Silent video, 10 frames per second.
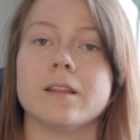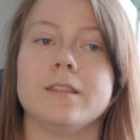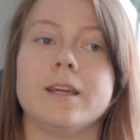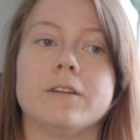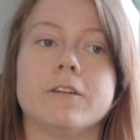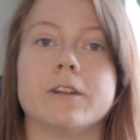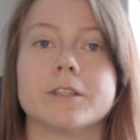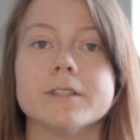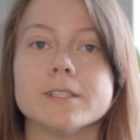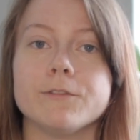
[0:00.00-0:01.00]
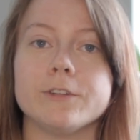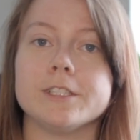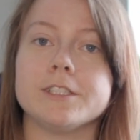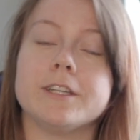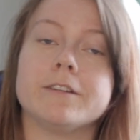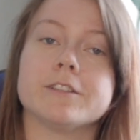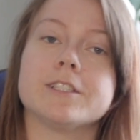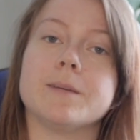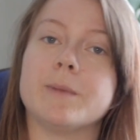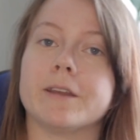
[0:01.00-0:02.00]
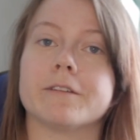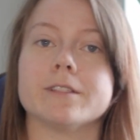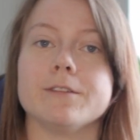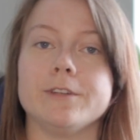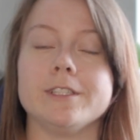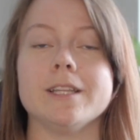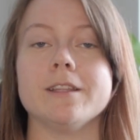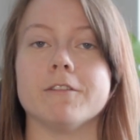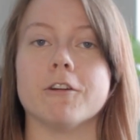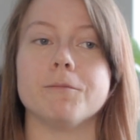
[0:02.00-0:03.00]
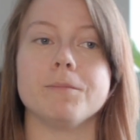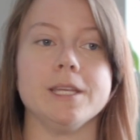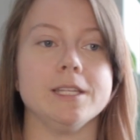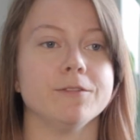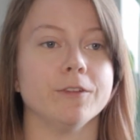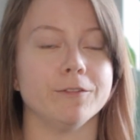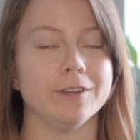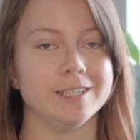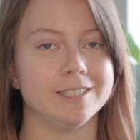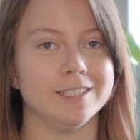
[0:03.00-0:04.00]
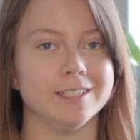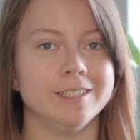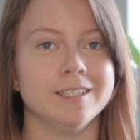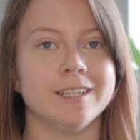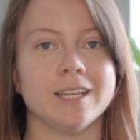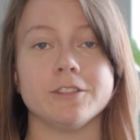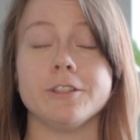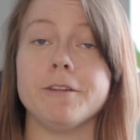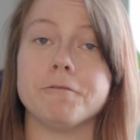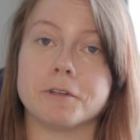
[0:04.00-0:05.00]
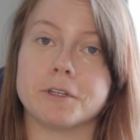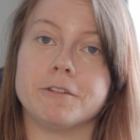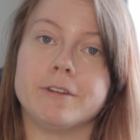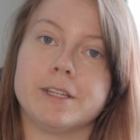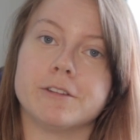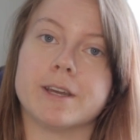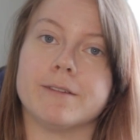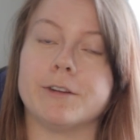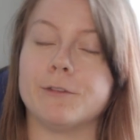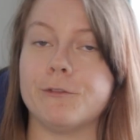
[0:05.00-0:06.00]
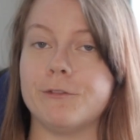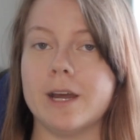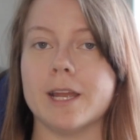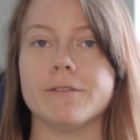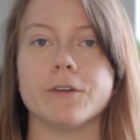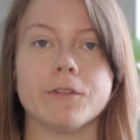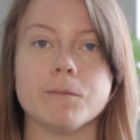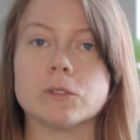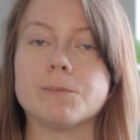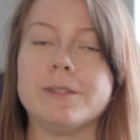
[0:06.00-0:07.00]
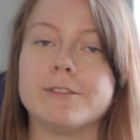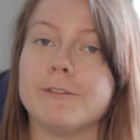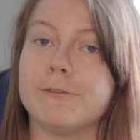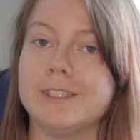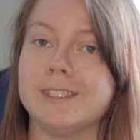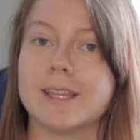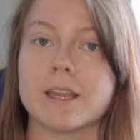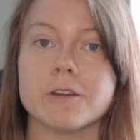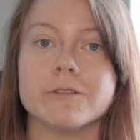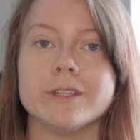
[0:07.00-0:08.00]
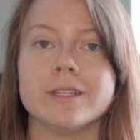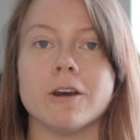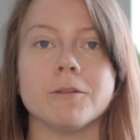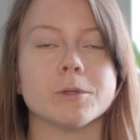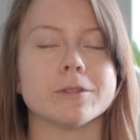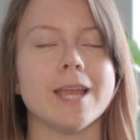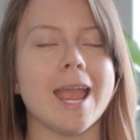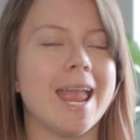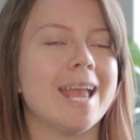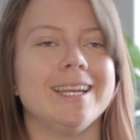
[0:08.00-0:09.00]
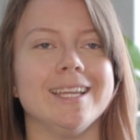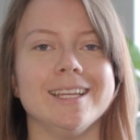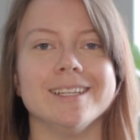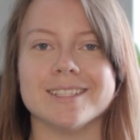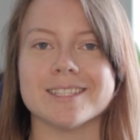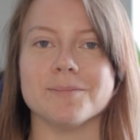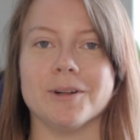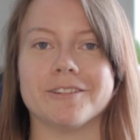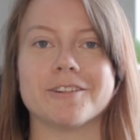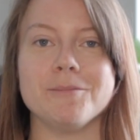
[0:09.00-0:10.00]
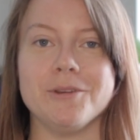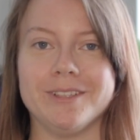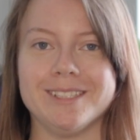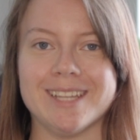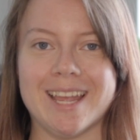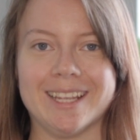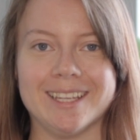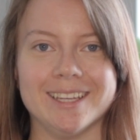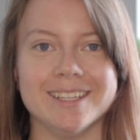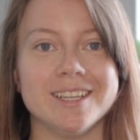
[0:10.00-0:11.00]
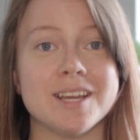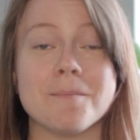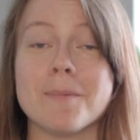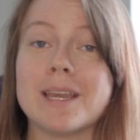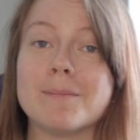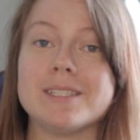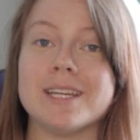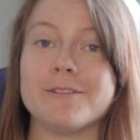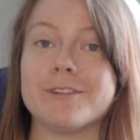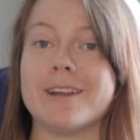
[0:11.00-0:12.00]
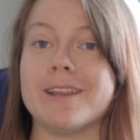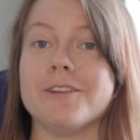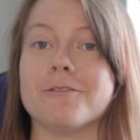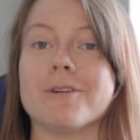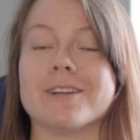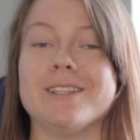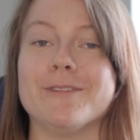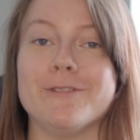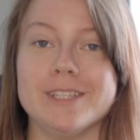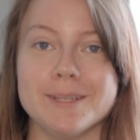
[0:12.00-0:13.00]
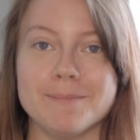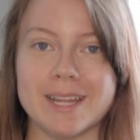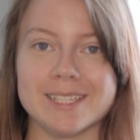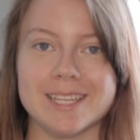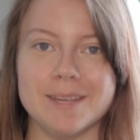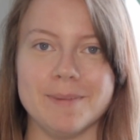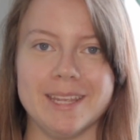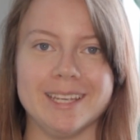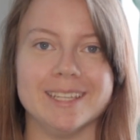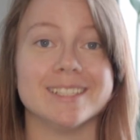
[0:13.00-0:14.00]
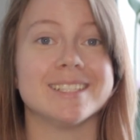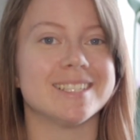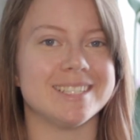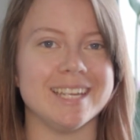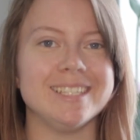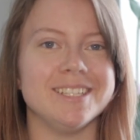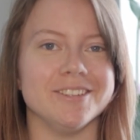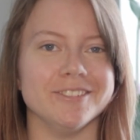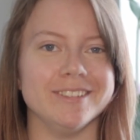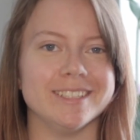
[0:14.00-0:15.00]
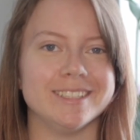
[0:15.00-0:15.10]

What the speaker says: There are aggressive fish, there are semi-aggressive fish, and there are peaceful fish. And today we're going to cover 5 of the most peaceful fish that can go in almost any smaller community tank. My name is Jennifer and you're watching Fishy Pet Keeping. Stay tuned!